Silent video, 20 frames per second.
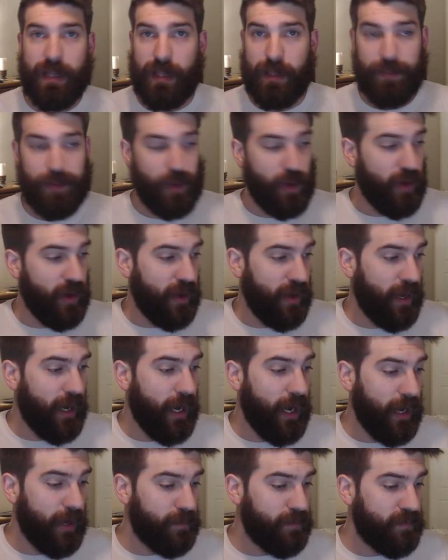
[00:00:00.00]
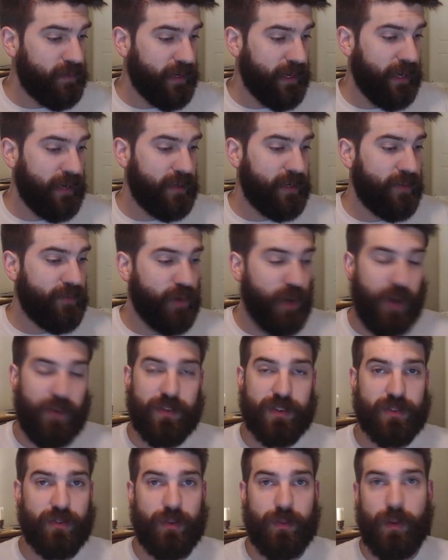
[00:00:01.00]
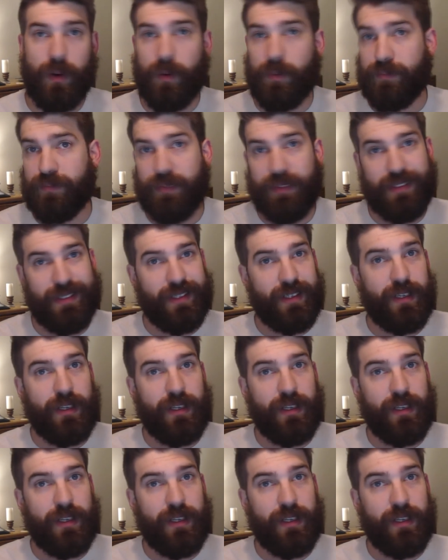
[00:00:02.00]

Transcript: Let me know again if you have this remote.